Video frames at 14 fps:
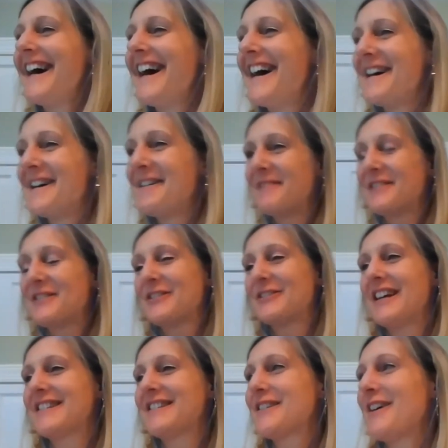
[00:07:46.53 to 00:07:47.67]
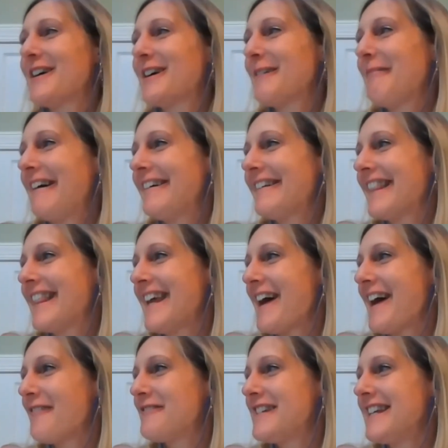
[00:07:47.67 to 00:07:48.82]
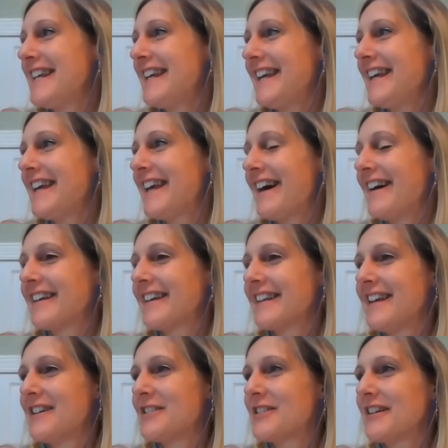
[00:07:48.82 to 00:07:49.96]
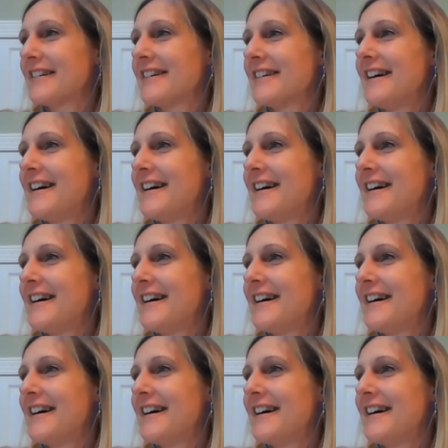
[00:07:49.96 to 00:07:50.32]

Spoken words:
So let's talk about the FTE calculation.